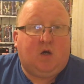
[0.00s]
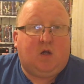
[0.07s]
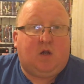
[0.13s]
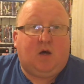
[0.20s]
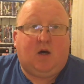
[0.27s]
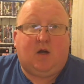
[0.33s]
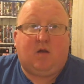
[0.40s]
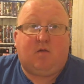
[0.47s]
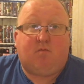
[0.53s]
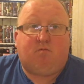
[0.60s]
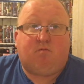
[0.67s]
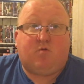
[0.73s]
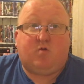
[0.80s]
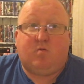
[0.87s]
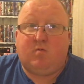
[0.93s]
that
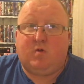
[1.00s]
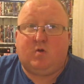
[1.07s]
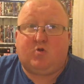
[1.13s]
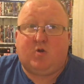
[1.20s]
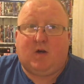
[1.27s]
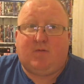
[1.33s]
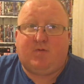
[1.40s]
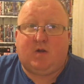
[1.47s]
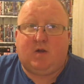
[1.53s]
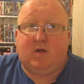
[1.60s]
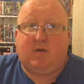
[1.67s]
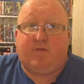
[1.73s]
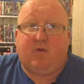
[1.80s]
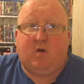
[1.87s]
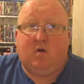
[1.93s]
some of the traps in this
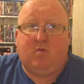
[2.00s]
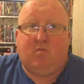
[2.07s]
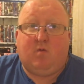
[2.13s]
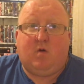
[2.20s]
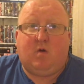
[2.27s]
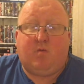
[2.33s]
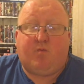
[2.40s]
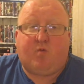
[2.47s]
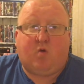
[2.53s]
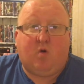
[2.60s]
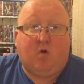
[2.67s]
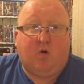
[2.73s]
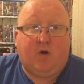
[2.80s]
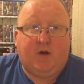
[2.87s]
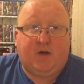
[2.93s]
film are
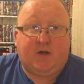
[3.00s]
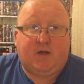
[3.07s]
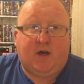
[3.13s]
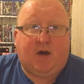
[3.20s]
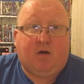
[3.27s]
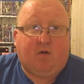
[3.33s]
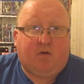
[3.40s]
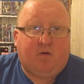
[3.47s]
gory as hell.